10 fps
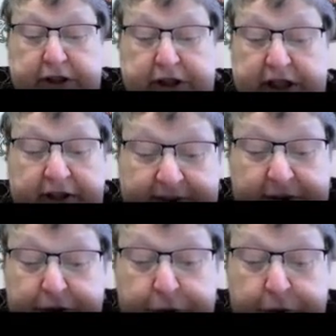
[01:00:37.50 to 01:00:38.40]
it
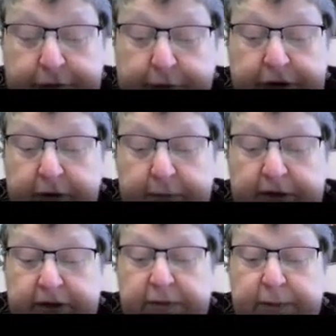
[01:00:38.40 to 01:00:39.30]
is true for
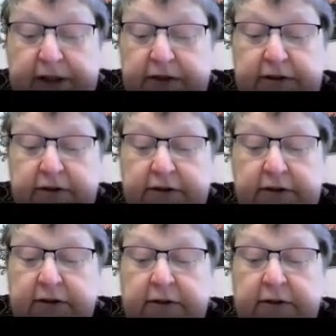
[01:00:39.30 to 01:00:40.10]
Hilbert space,